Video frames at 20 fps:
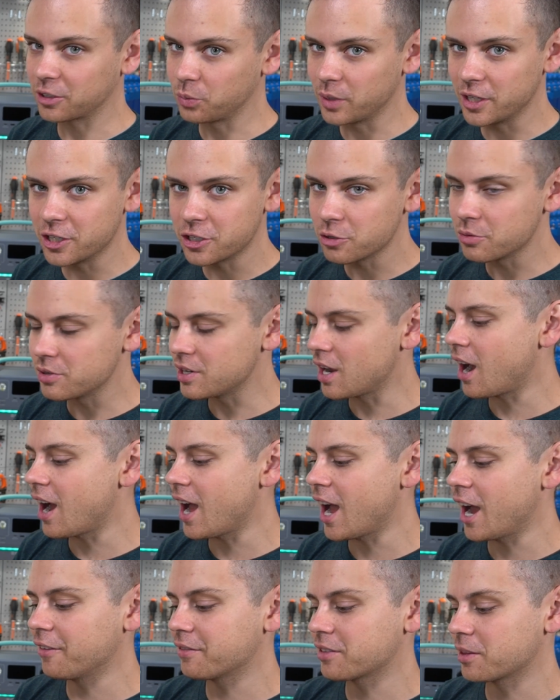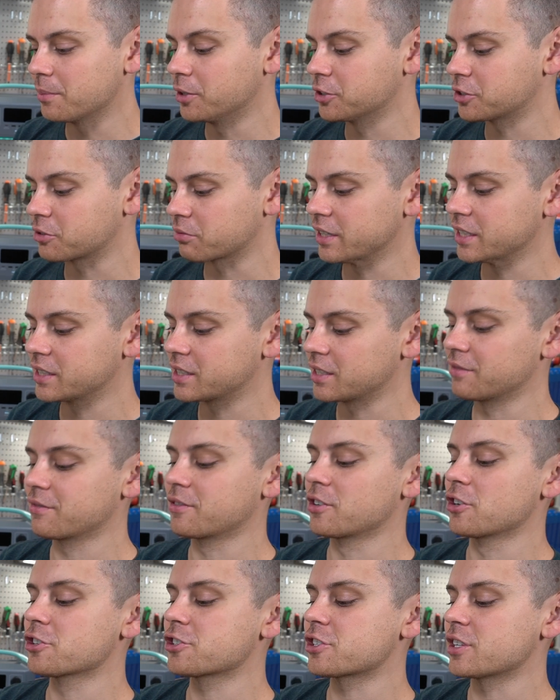We do not have the most recent
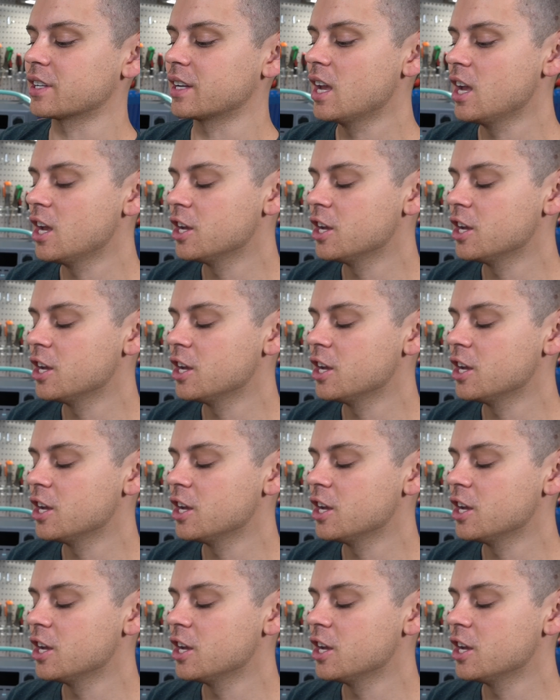version.